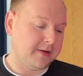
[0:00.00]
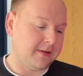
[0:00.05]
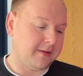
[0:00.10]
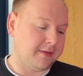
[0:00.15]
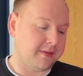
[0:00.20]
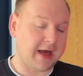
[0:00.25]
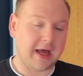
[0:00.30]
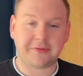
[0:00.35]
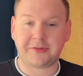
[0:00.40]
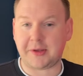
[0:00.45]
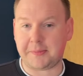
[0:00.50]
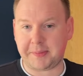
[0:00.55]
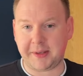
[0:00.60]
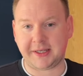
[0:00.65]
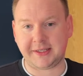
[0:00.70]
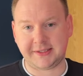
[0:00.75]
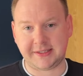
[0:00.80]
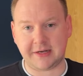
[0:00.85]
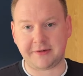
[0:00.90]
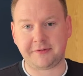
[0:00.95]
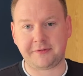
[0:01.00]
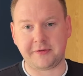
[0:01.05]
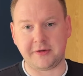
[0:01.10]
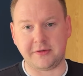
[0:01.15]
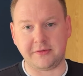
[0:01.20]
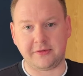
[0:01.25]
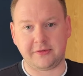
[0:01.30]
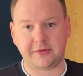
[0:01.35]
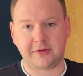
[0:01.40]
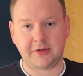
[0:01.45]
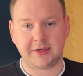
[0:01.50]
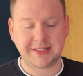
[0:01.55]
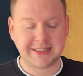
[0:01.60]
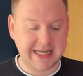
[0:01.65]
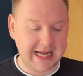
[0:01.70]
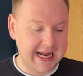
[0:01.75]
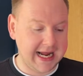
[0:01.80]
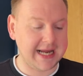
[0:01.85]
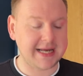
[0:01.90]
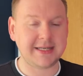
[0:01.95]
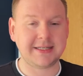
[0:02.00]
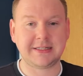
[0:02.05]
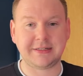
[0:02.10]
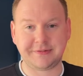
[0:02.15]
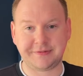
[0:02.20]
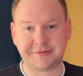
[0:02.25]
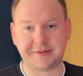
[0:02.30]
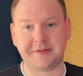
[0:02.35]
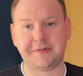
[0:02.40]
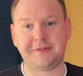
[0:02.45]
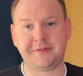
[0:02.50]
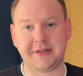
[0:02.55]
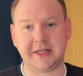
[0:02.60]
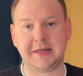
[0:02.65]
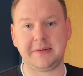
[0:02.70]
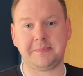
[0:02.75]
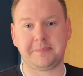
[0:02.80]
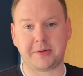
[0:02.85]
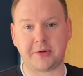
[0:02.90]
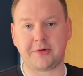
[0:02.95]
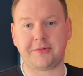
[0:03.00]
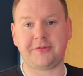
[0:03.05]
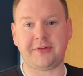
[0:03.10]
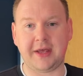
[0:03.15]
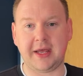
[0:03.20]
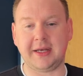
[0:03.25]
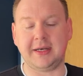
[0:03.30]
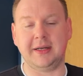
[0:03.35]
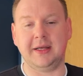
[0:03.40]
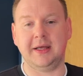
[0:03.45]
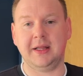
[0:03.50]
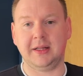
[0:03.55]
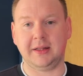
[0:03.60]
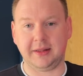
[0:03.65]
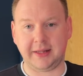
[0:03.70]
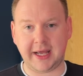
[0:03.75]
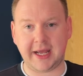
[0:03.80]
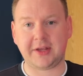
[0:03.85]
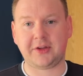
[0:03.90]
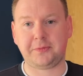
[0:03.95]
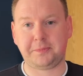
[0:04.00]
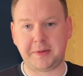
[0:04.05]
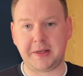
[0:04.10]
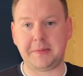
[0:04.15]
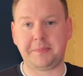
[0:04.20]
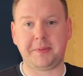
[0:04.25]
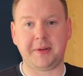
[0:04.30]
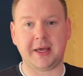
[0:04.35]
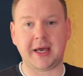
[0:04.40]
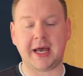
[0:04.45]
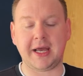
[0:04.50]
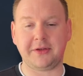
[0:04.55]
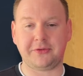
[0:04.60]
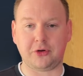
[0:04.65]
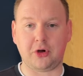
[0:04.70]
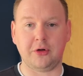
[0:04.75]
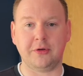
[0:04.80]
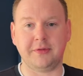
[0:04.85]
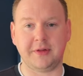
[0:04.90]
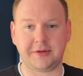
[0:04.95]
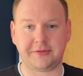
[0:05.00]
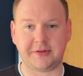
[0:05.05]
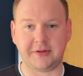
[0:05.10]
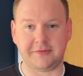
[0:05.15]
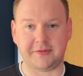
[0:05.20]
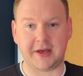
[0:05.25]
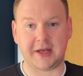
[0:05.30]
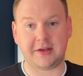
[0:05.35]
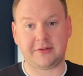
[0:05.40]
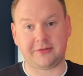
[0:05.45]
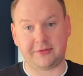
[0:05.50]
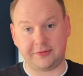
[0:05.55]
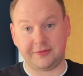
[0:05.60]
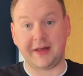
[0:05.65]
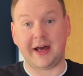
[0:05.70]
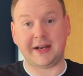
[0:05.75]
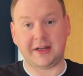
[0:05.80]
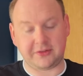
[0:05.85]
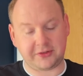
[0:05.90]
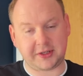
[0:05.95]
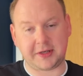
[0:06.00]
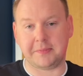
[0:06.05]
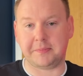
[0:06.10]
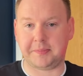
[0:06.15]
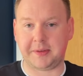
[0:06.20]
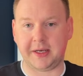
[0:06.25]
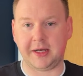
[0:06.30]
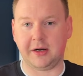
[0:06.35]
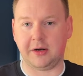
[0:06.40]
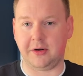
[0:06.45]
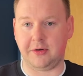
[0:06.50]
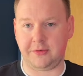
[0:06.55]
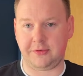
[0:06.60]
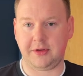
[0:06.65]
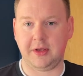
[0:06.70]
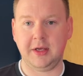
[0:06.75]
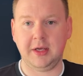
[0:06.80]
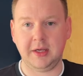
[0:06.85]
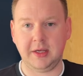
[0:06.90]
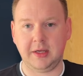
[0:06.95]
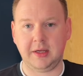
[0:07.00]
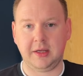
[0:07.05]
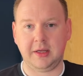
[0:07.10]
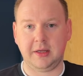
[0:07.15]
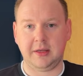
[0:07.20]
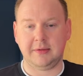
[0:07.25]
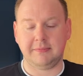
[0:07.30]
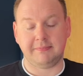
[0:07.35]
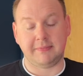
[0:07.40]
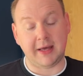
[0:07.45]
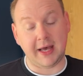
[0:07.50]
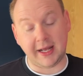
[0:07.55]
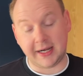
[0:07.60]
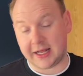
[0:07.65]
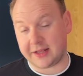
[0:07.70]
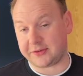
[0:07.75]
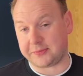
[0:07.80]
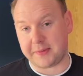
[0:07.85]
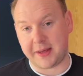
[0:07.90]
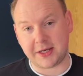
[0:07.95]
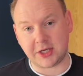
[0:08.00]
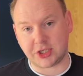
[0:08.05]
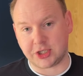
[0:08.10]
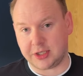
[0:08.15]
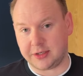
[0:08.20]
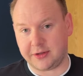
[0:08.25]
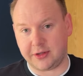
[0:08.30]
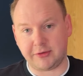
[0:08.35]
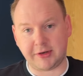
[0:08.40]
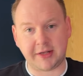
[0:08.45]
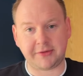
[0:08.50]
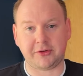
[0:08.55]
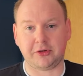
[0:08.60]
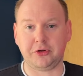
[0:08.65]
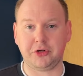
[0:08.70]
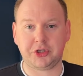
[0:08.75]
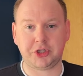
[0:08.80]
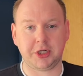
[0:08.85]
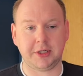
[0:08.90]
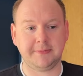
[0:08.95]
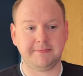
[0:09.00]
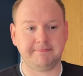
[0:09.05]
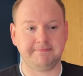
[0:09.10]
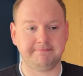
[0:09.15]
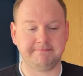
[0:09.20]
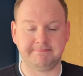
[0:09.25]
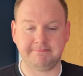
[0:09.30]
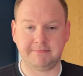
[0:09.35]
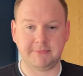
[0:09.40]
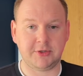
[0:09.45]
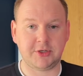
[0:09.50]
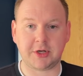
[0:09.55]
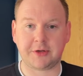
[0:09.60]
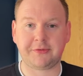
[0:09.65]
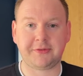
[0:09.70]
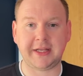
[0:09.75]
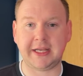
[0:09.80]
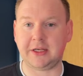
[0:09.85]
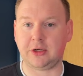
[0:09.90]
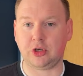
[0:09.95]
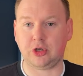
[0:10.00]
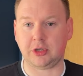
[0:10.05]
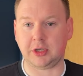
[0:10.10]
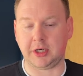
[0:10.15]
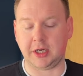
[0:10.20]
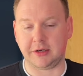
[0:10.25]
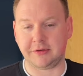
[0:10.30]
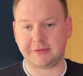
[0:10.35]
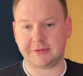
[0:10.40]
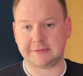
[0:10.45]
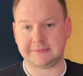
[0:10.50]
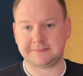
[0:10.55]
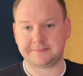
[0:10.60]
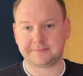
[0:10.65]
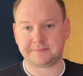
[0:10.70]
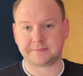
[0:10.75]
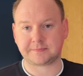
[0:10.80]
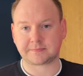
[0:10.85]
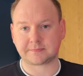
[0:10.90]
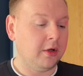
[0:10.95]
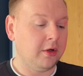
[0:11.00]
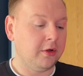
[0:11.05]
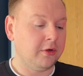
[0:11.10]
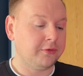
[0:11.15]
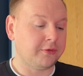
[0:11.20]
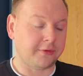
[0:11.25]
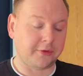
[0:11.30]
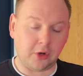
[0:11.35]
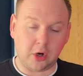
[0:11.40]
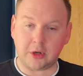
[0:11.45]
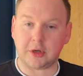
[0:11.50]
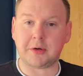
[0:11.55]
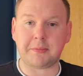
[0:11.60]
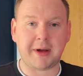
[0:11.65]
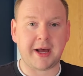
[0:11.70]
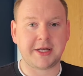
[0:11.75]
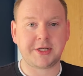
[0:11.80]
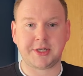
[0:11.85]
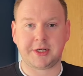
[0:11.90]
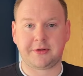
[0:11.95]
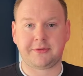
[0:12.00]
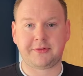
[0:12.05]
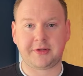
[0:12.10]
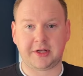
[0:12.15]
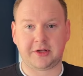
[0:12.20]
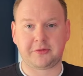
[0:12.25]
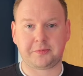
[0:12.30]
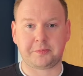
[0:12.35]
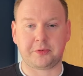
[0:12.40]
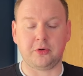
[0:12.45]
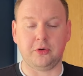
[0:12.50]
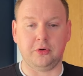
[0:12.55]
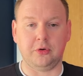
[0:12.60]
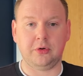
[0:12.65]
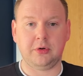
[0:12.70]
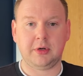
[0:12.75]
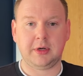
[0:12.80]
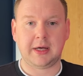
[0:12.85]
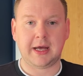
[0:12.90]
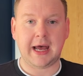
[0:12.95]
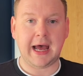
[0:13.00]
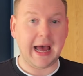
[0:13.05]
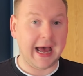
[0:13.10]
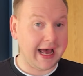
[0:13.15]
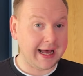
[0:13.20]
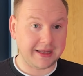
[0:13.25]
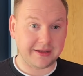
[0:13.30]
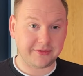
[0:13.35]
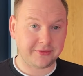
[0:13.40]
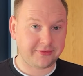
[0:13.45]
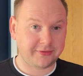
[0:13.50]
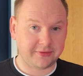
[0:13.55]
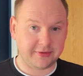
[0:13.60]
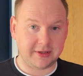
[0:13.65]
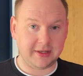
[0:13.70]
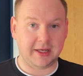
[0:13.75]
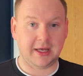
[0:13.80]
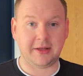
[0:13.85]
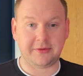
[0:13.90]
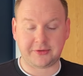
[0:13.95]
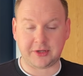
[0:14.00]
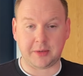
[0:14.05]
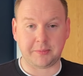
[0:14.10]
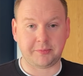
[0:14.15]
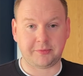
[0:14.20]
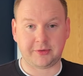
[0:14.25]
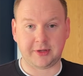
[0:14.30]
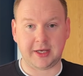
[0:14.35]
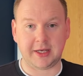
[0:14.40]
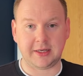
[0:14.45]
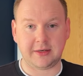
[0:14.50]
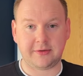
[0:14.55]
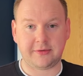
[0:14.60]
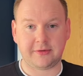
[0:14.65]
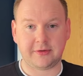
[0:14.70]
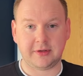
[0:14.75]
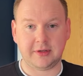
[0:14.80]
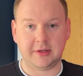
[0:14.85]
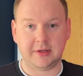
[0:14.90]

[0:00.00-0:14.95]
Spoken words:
That's a big difference. 10 to 15% less PPIs on this device than its competitors. And as mentioned, the resolution just ain't good enough. So the Honor Magic 6 Pro has its upsides,